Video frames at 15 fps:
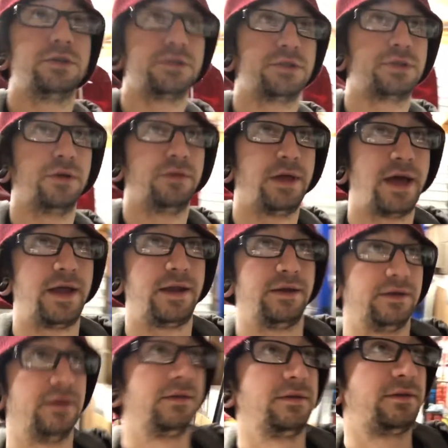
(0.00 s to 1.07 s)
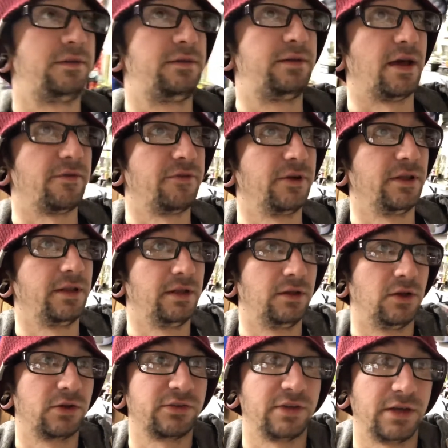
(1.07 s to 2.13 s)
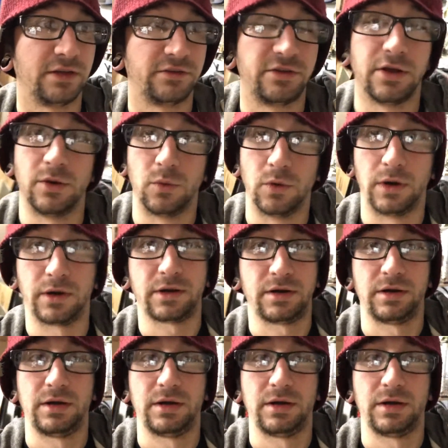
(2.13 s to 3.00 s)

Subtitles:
So that definitely looks like it's gonna work.